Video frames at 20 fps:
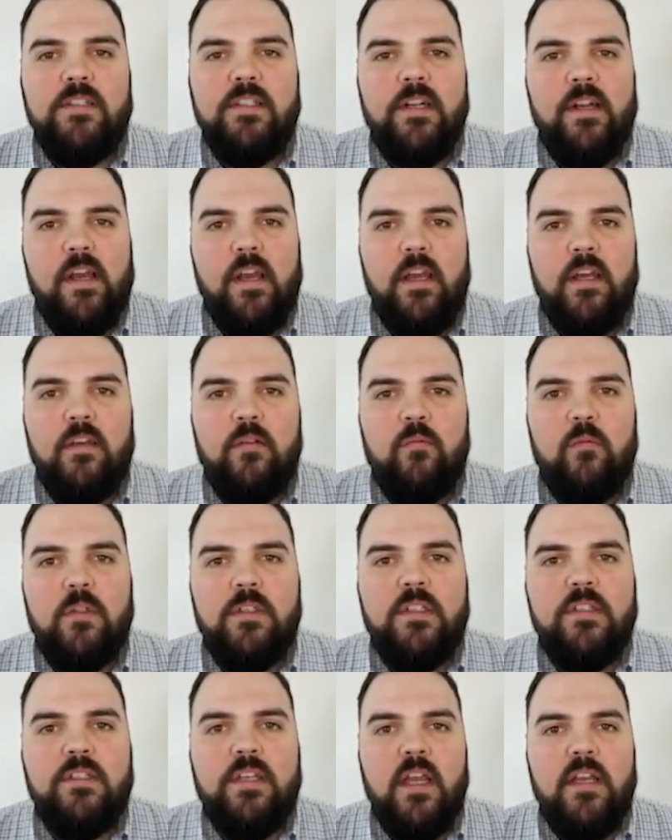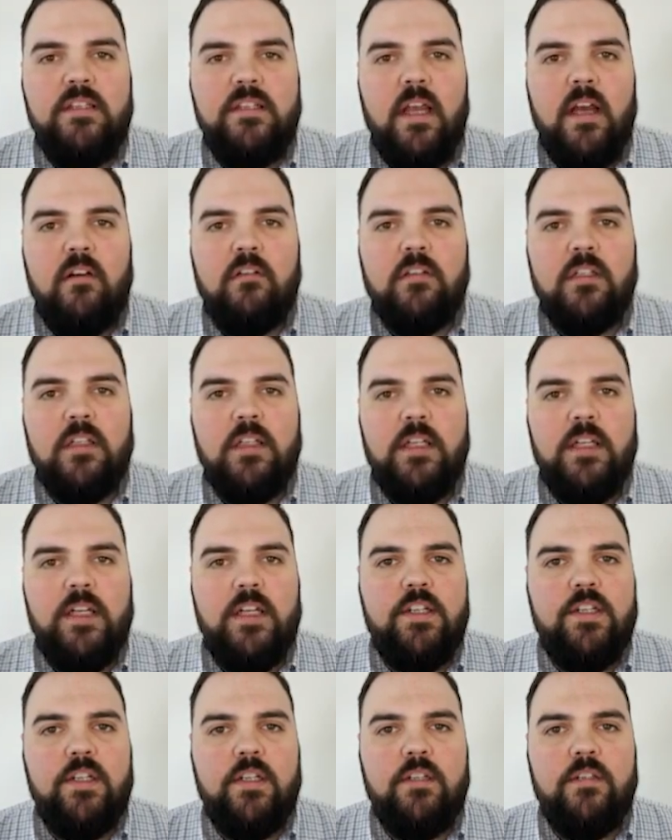today, we'll discuss how
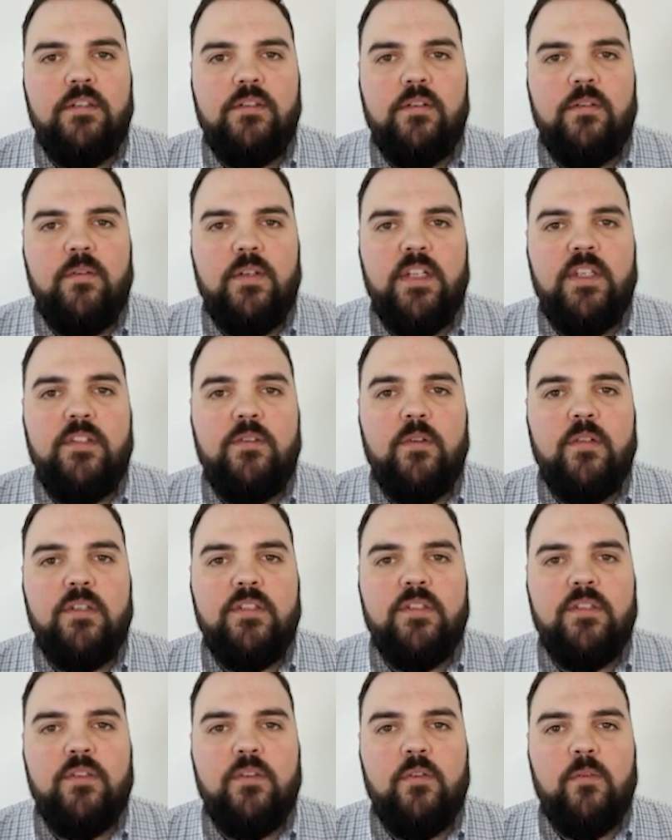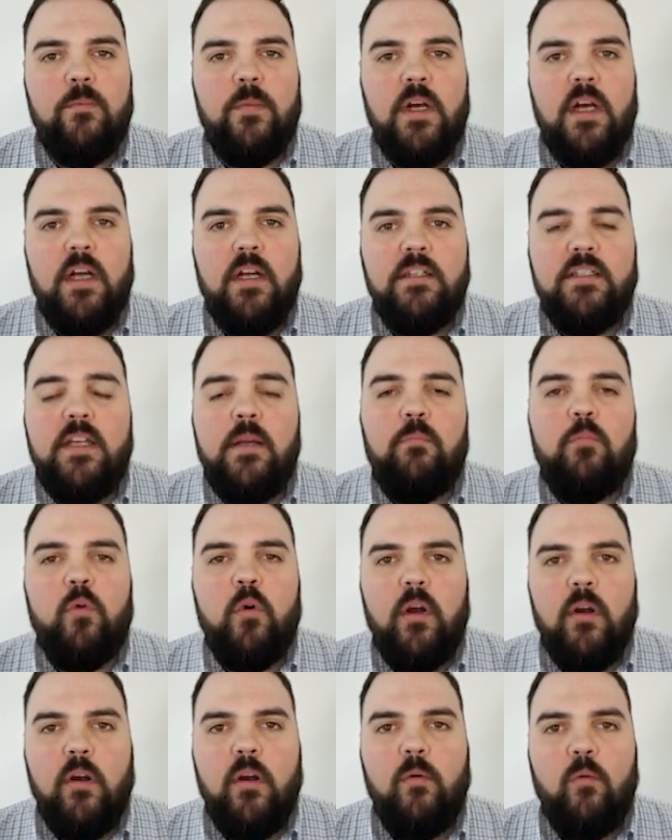clinicians who need to assume a
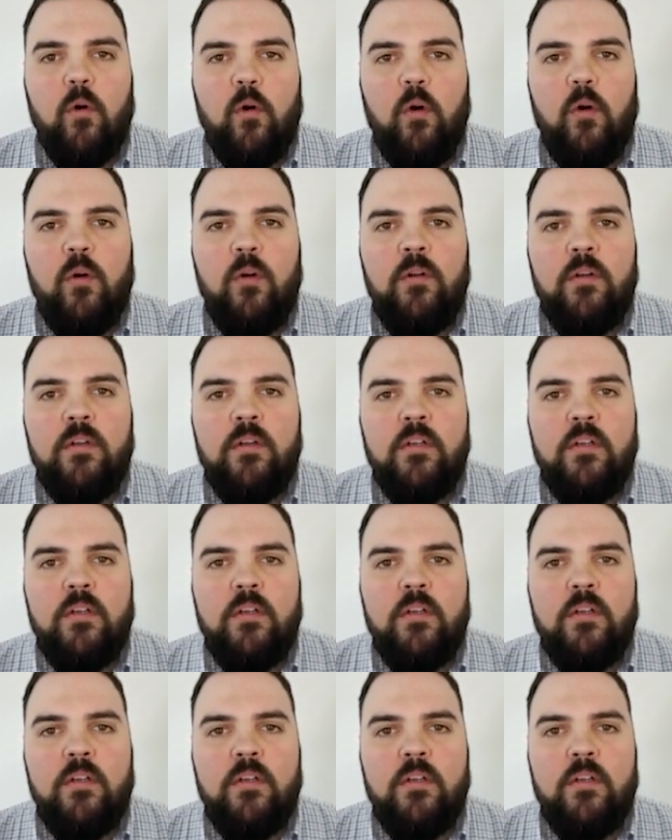temporary role,